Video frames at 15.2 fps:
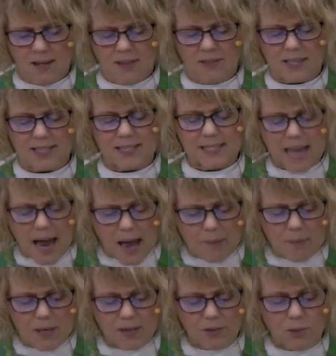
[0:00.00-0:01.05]
The
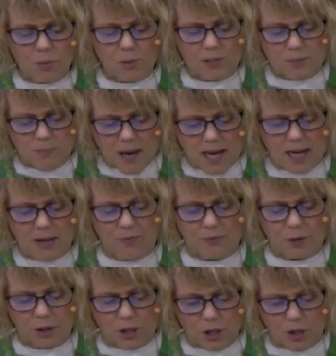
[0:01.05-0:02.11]
Sabbath was made
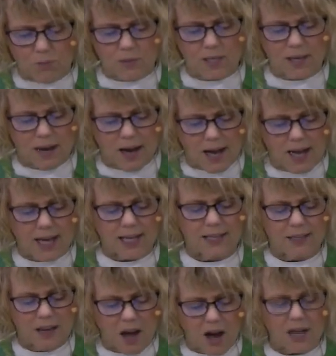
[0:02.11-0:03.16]
for
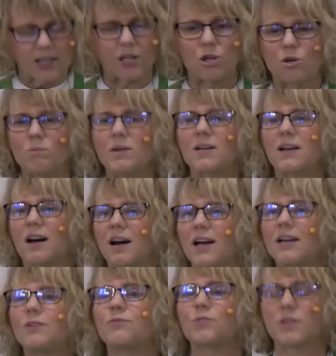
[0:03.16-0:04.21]
humankind, not
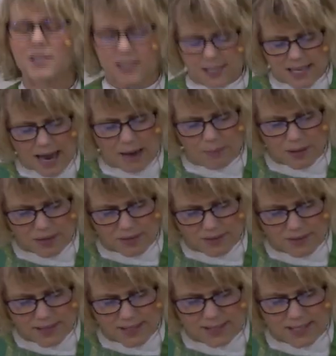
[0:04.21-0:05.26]
humankind for the Sabbath,
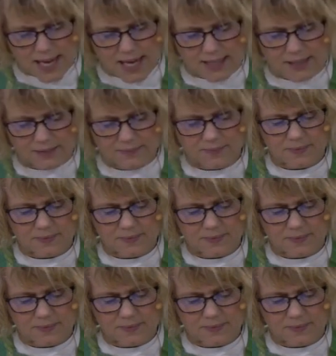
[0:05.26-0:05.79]
he said.